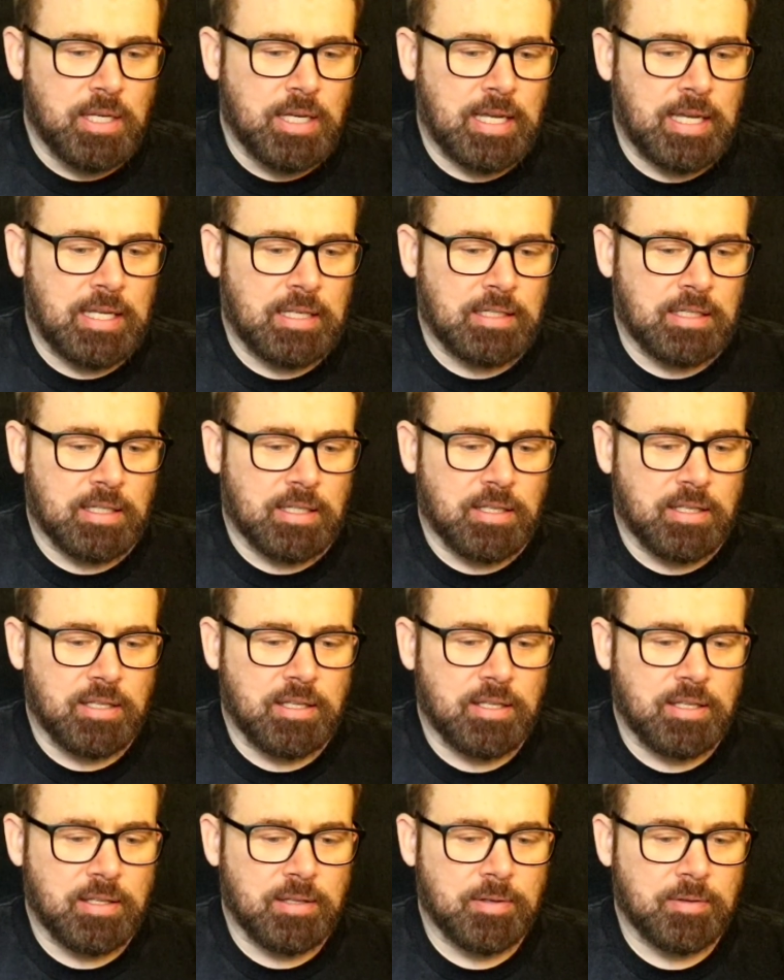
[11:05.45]
and
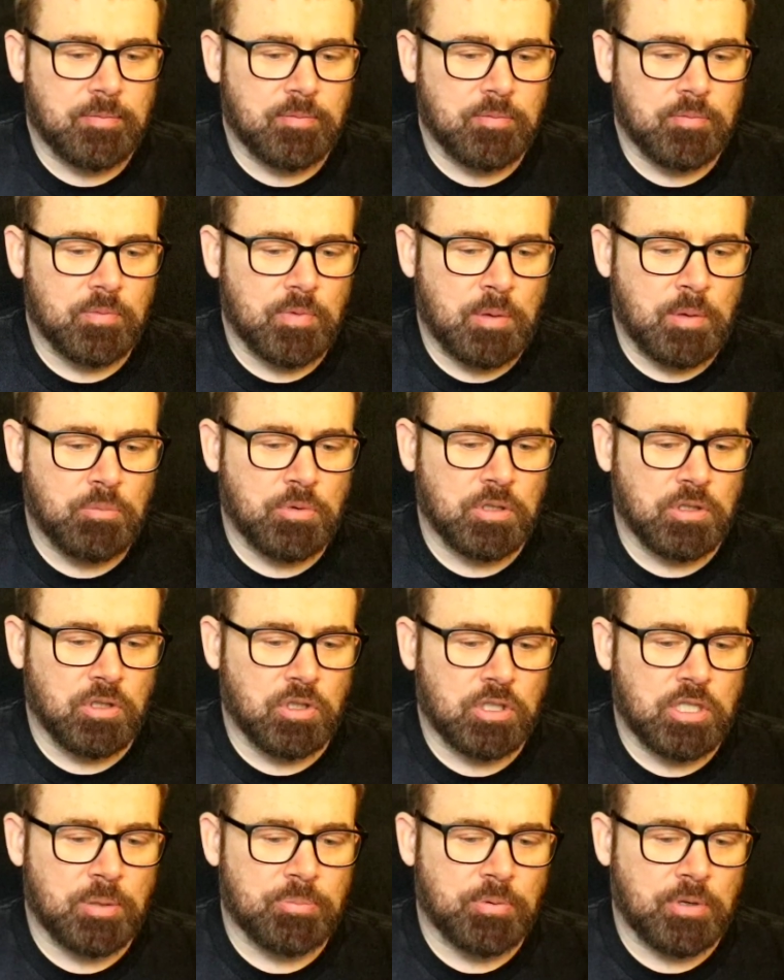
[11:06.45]
I'm going to
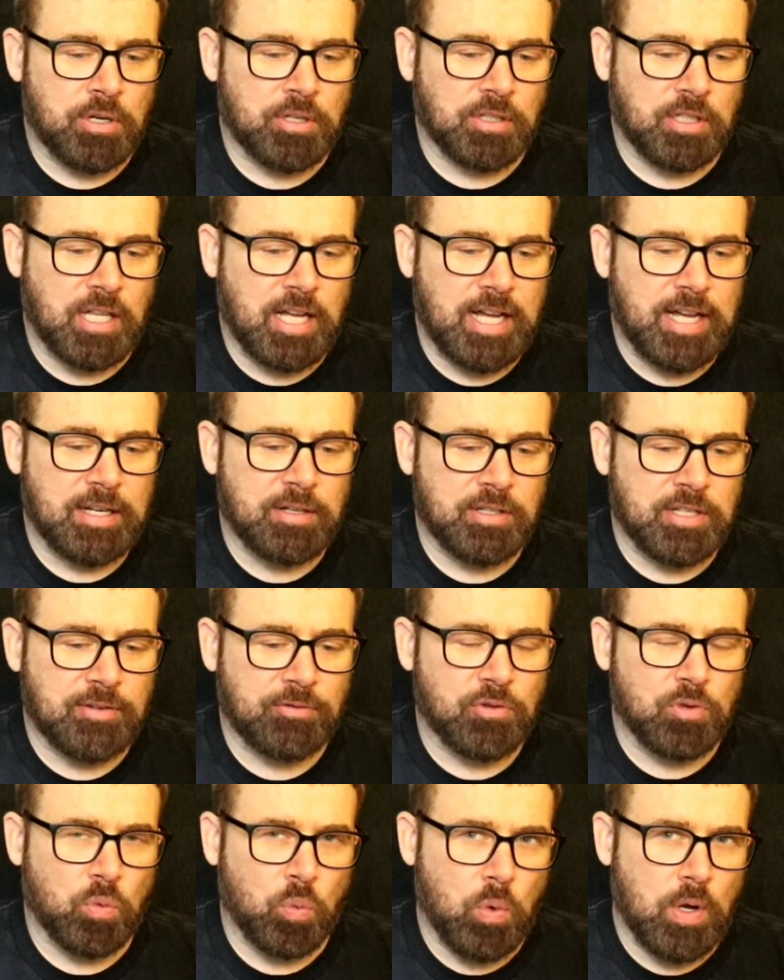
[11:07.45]
look up online
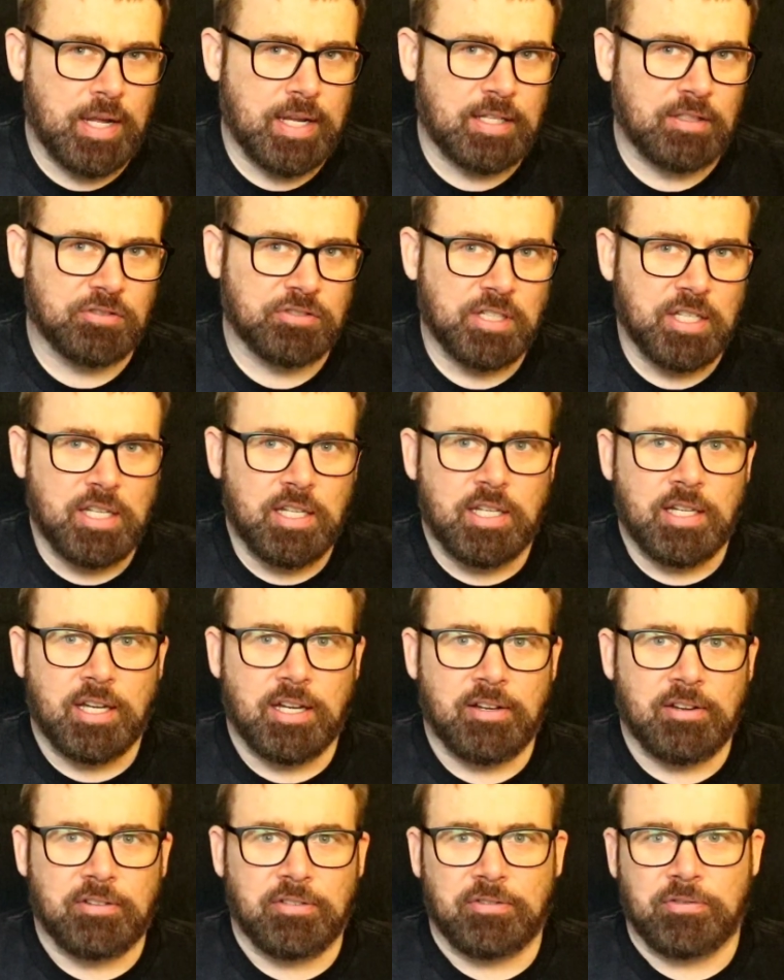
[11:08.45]
different ways
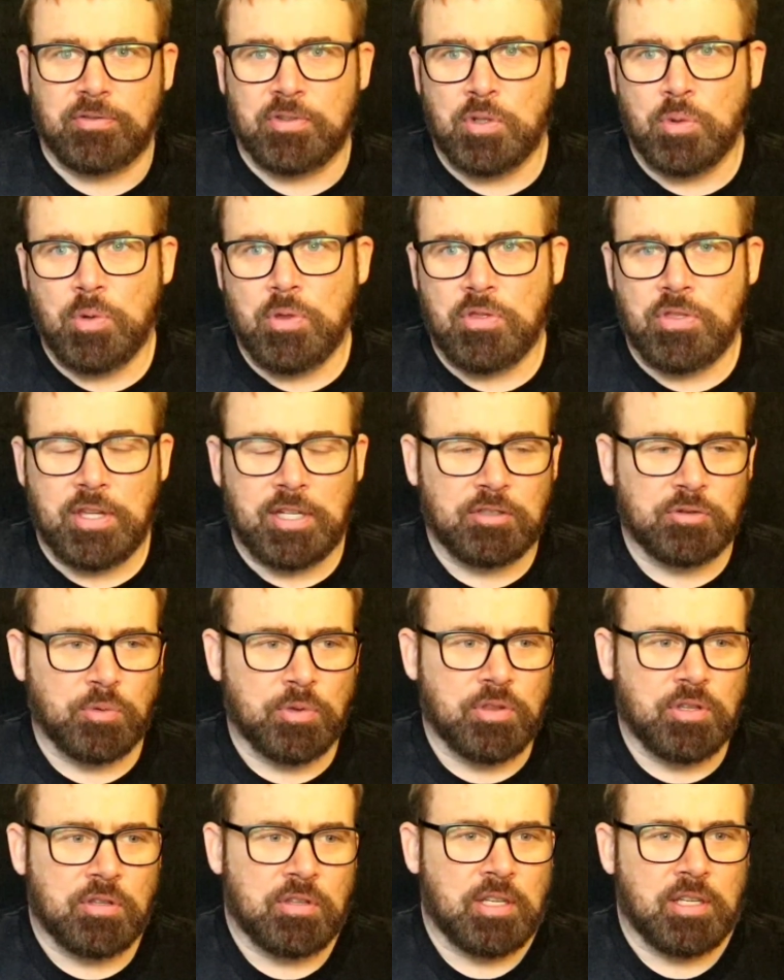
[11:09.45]
of doing things
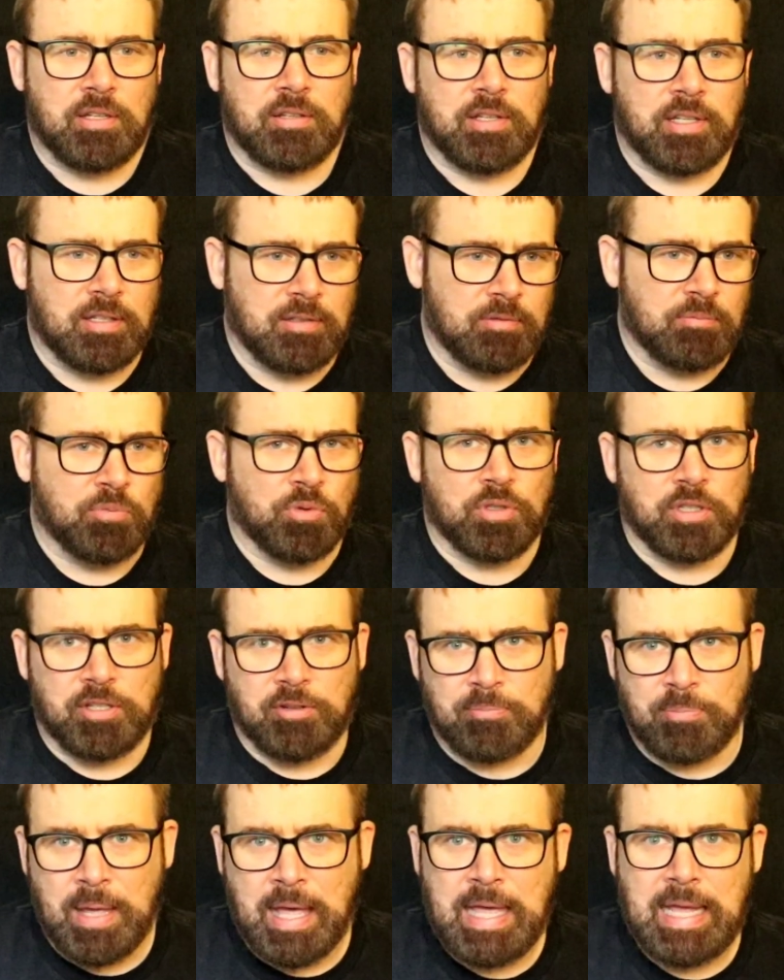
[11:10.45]
with it that
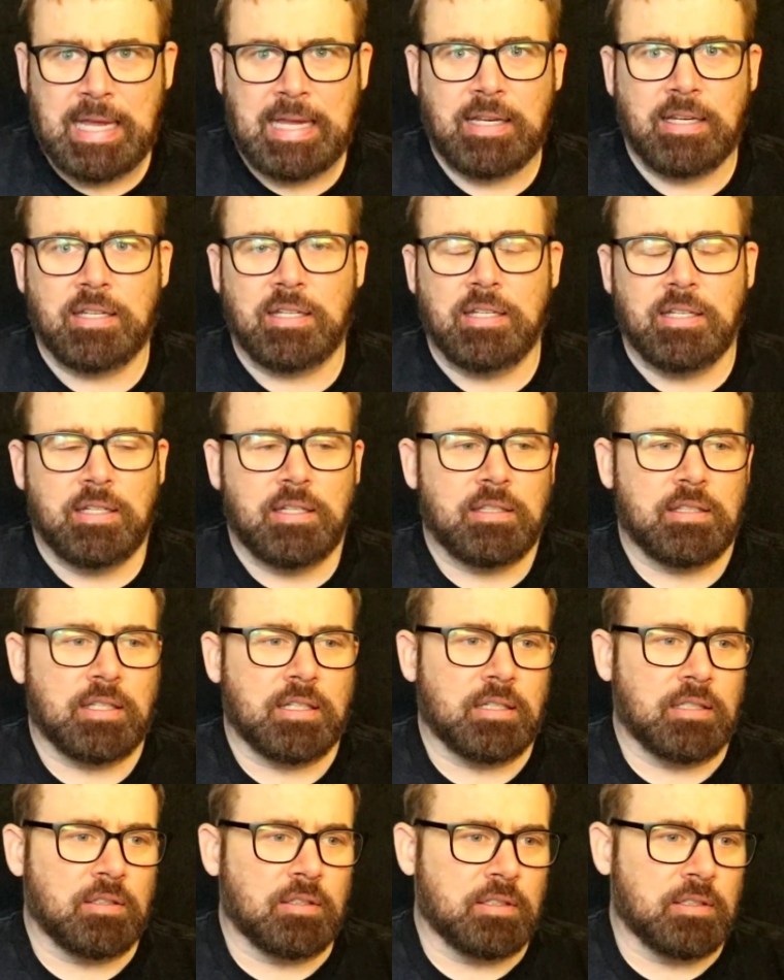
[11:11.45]
relieve pain,
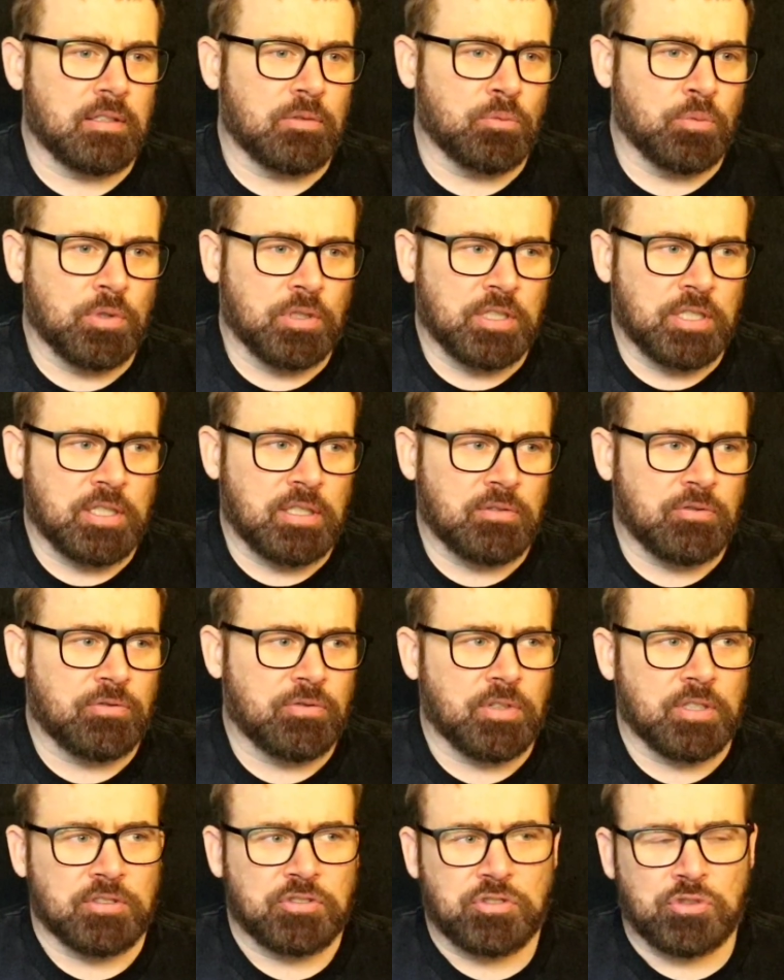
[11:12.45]
that
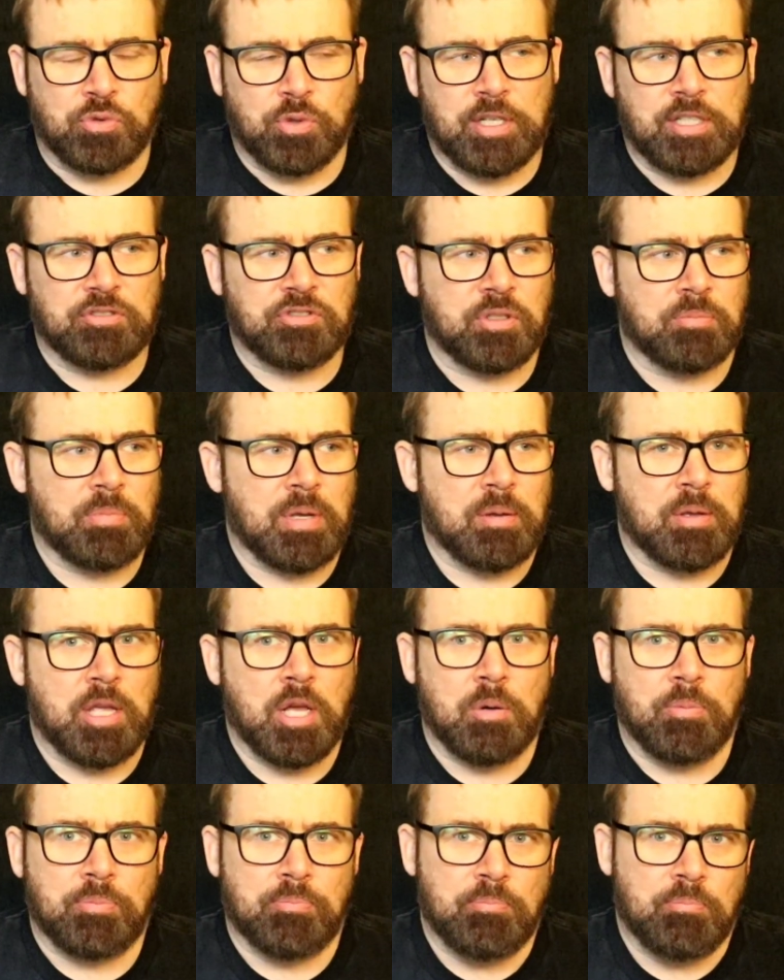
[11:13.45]
relieve stress, that may
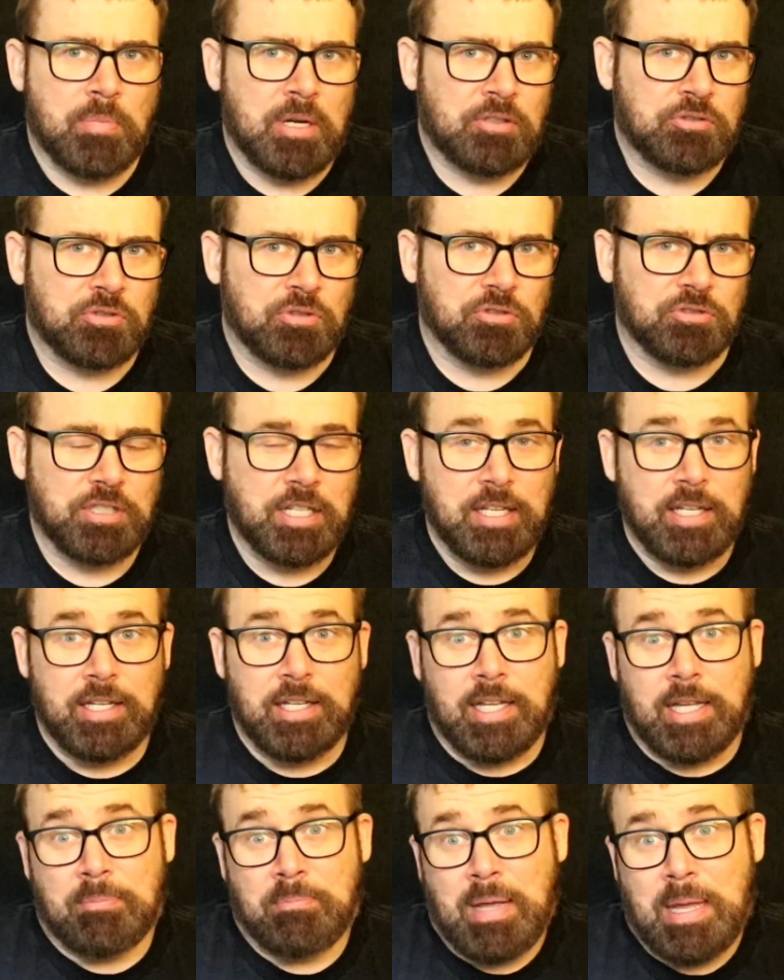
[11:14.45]
help muscles,
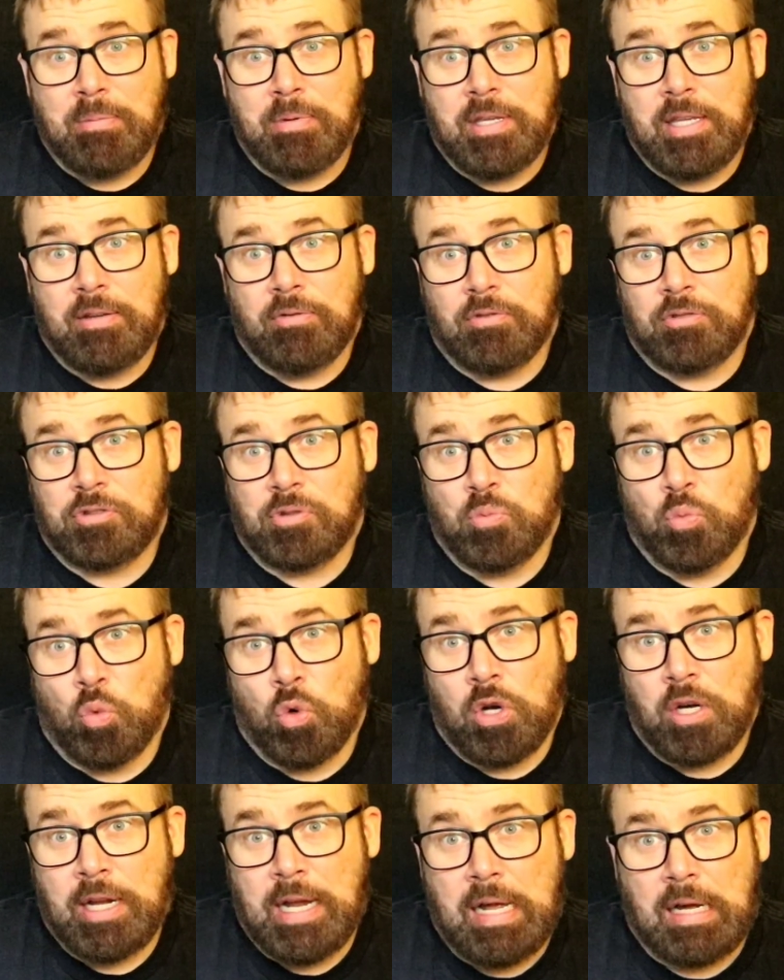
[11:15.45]
maybe even some
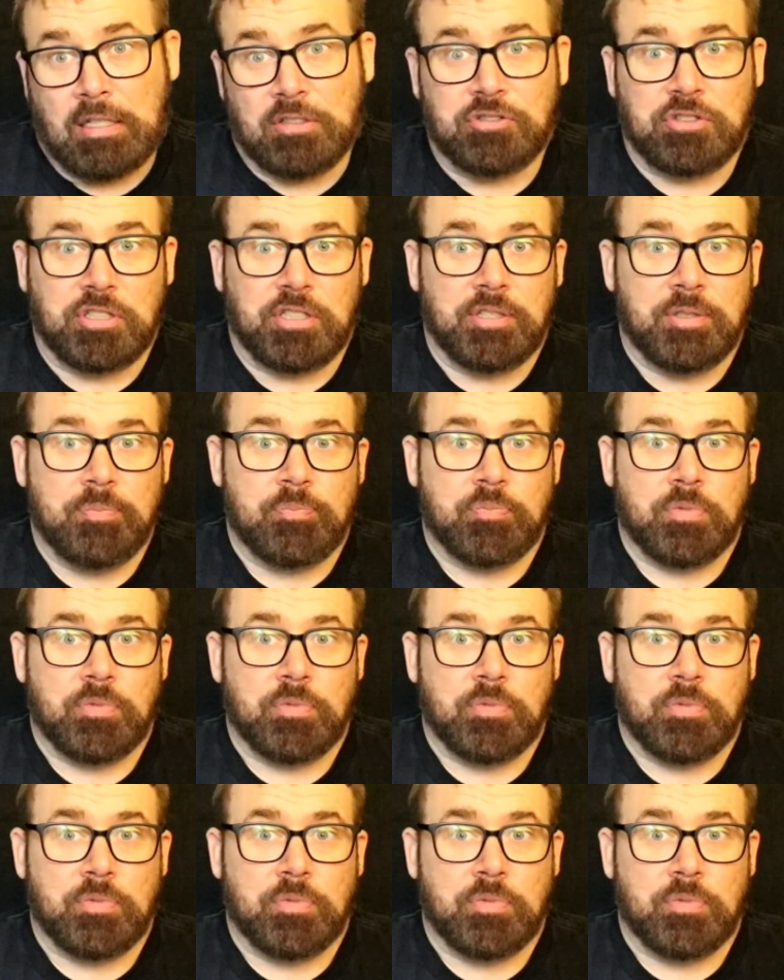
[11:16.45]
workouts.